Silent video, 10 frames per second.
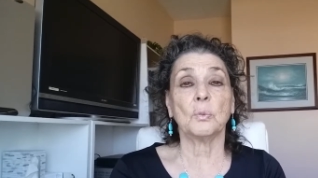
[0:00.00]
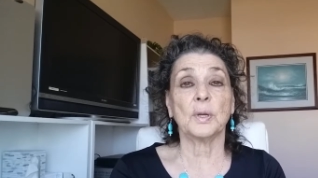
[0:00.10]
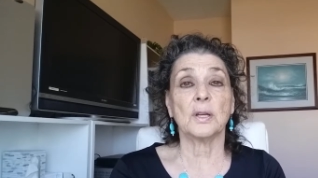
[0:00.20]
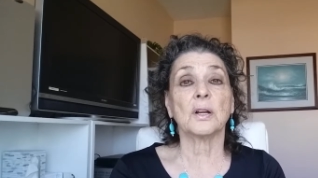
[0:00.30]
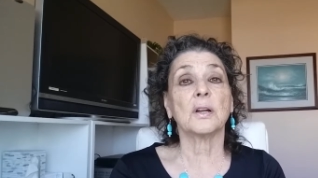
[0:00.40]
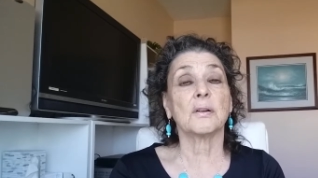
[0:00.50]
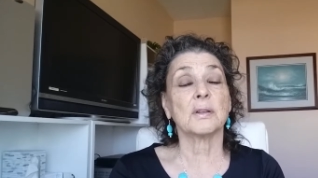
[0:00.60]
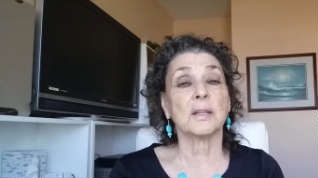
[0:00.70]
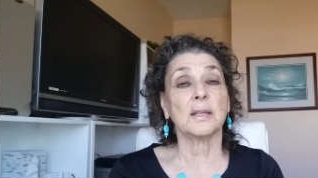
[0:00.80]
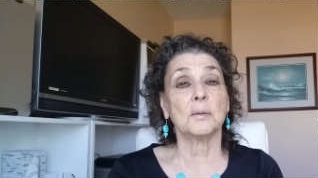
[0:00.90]
We are
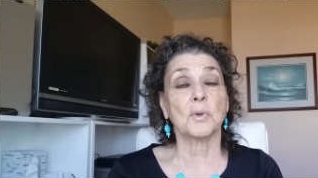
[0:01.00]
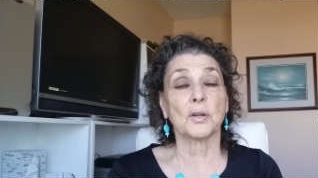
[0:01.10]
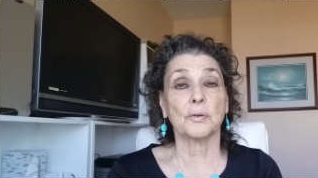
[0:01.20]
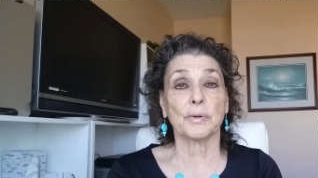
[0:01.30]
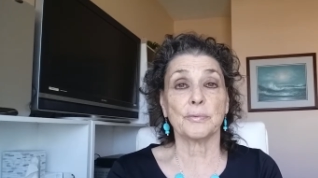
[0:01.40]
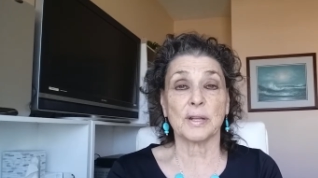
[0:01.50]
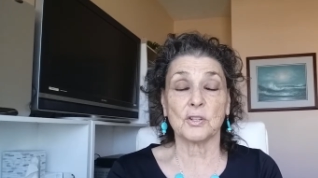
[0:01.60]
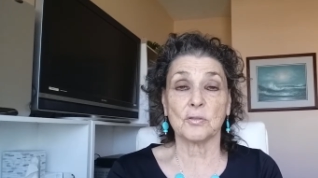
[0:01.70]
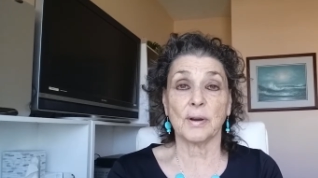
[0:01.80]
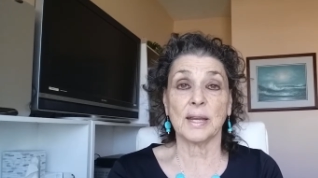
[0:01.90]
currently in Mercury
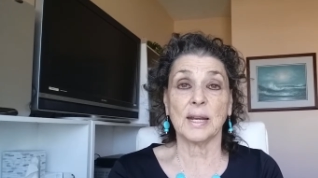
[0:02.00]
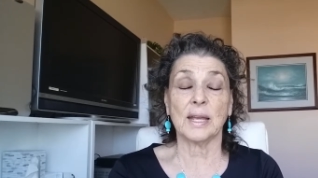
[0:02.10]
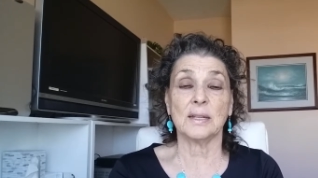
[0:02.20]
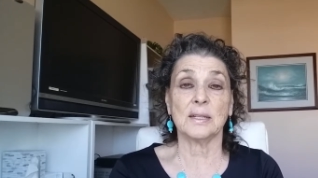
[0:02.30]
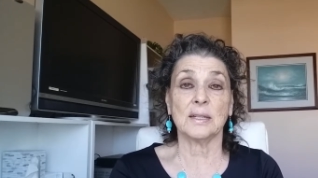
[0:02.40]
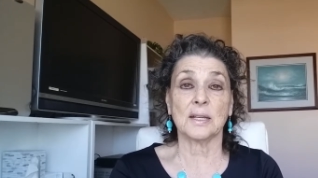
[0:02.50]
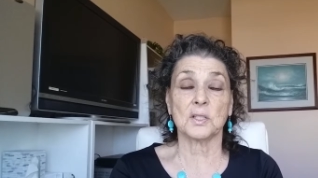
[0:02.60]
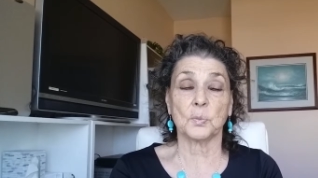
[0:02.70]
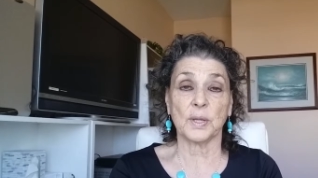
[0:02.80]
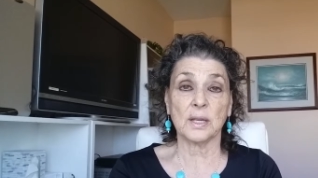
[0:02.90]
retrograde, ending
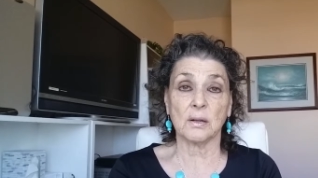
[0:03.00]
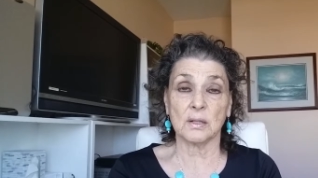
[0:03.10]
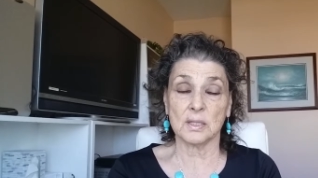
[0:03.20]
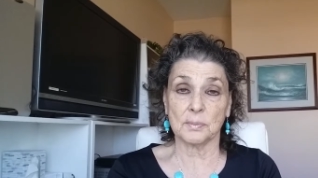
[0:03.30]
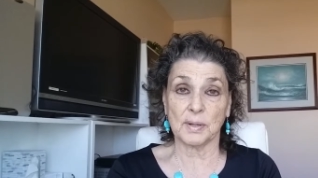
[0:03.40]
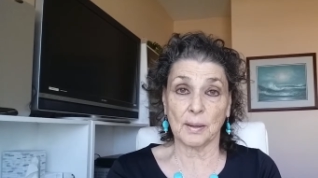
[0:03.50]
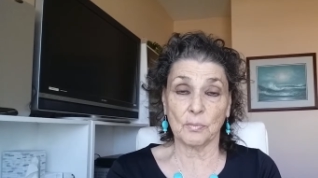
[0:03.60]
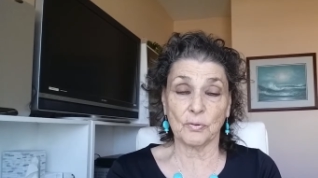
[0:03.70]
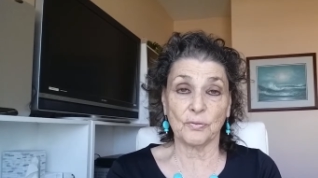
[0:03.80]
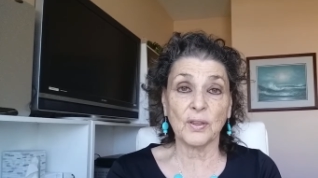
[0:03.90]
next week on
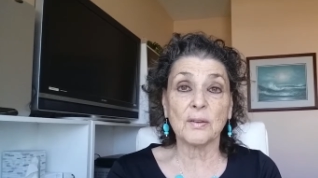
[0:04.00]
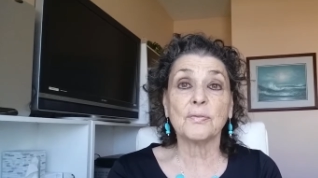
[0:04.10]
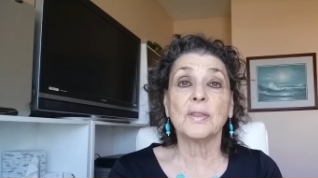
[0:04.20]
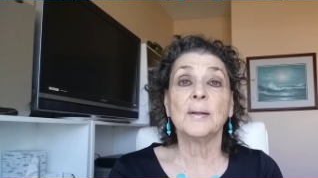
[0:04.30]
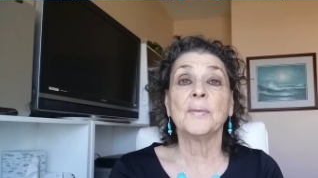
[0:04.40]
September 5th.